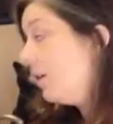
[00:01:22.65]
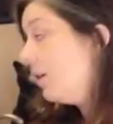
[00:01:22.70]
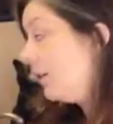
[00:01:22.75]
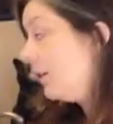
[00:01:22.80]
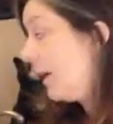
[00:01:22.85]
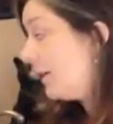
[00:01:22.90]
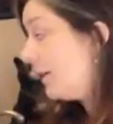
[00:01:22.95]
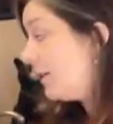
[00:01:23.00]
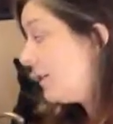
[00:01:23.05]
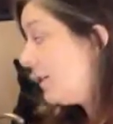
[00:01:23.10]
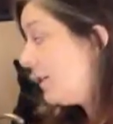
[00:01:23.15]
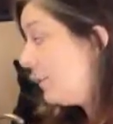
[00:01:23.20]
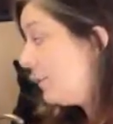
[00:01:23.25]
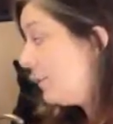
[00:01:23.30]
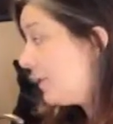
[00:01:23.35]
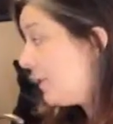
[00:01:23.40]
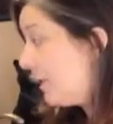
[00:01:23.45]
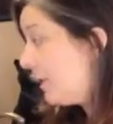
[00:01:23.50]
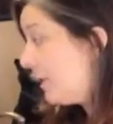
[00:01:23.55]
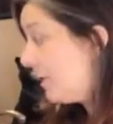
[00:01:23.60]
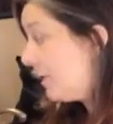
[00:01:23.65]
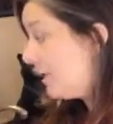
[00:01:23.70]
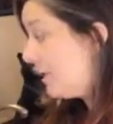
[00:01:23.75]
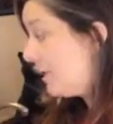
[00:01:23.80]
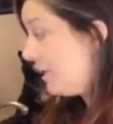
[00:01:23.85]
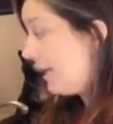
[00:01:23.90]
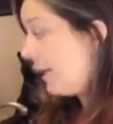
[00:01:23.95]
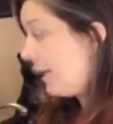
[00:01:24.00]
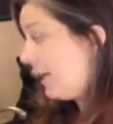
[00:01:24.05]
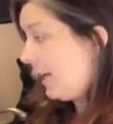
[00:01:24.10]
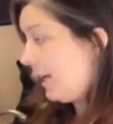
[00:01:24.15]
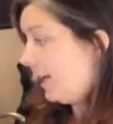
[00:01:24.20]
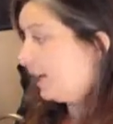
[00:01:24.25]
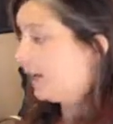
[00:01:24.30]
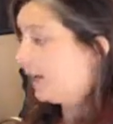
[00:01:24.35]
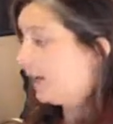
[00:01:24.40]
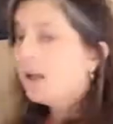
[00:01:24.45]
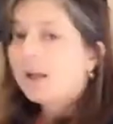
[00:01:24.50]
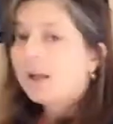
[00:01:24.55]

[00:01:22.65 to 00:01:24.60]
That seems so intimidating.